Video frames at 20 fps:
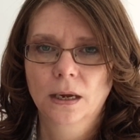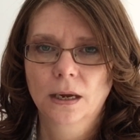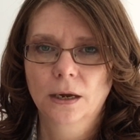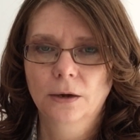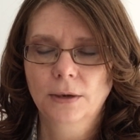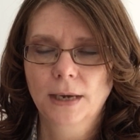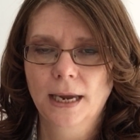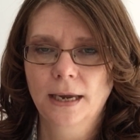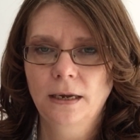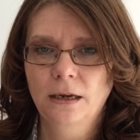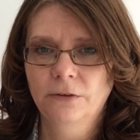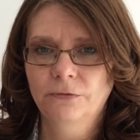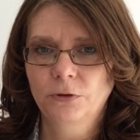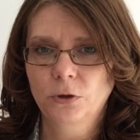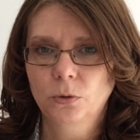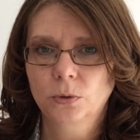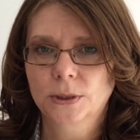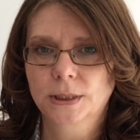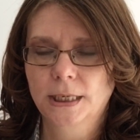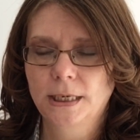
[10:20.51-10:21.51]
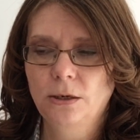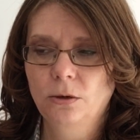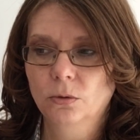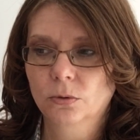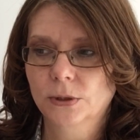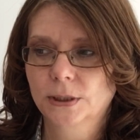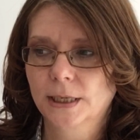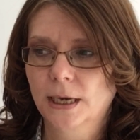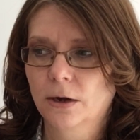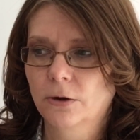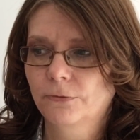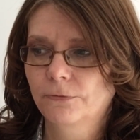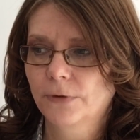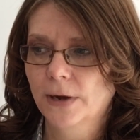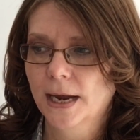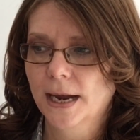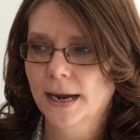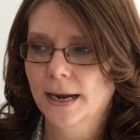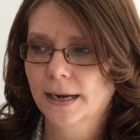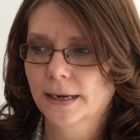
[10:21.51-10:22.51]
Okay, if you see yourself
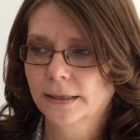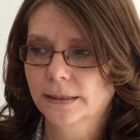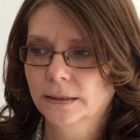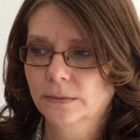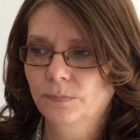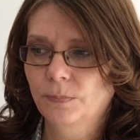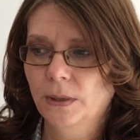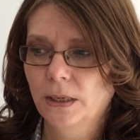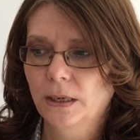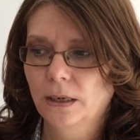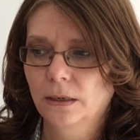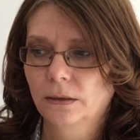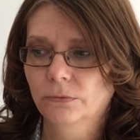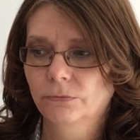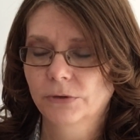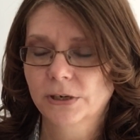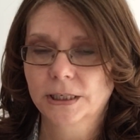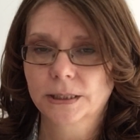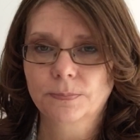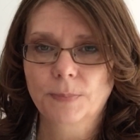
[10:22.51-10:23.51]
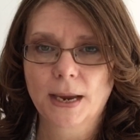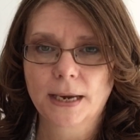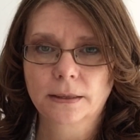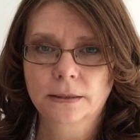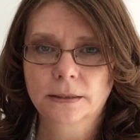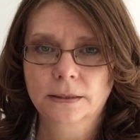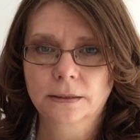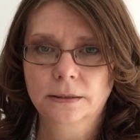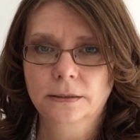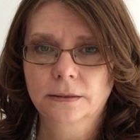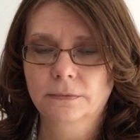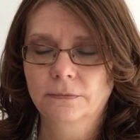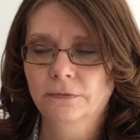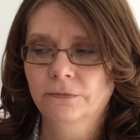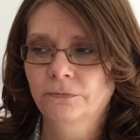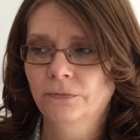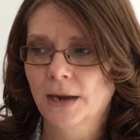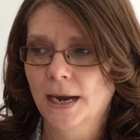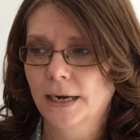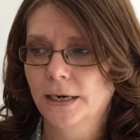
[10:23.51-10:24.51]
as being respected,
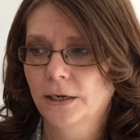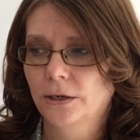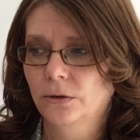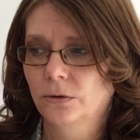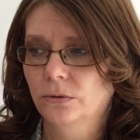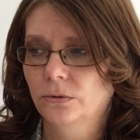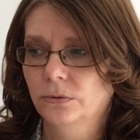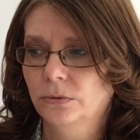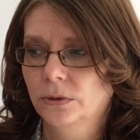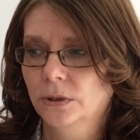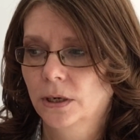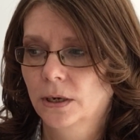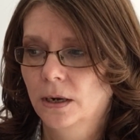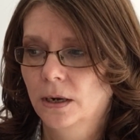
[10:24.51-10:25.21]
valued,